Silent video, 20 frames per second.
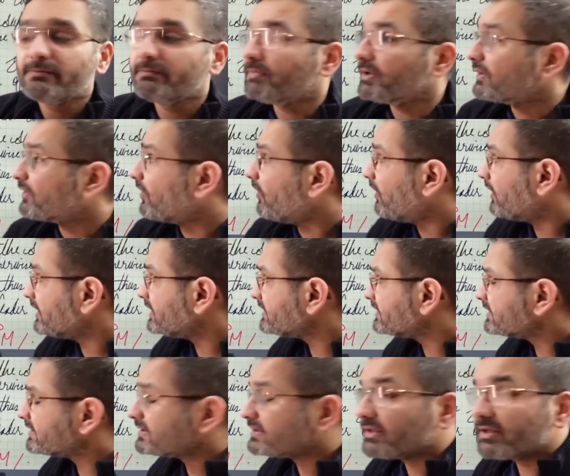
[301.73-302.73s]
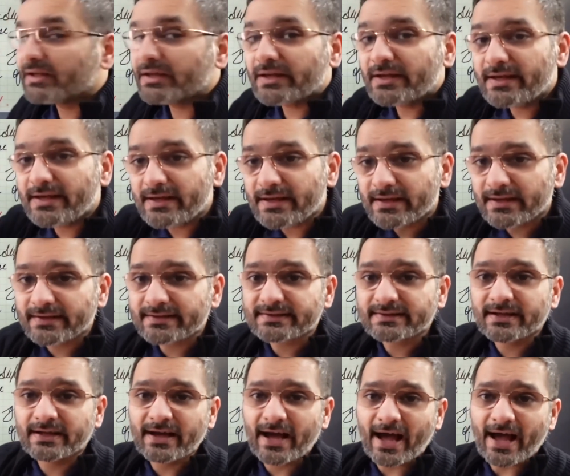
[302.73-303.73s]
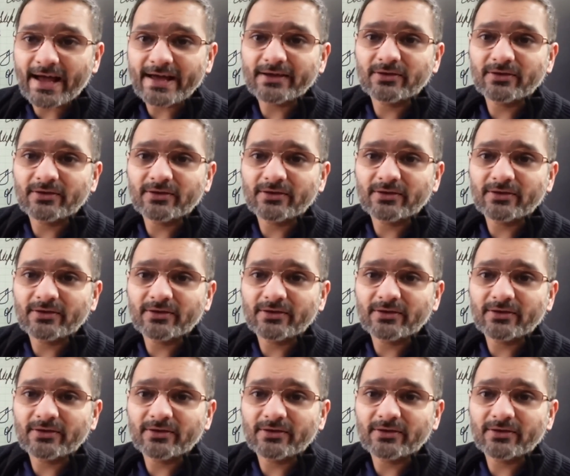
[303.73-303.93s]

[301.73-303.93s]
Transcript: Because he is the guy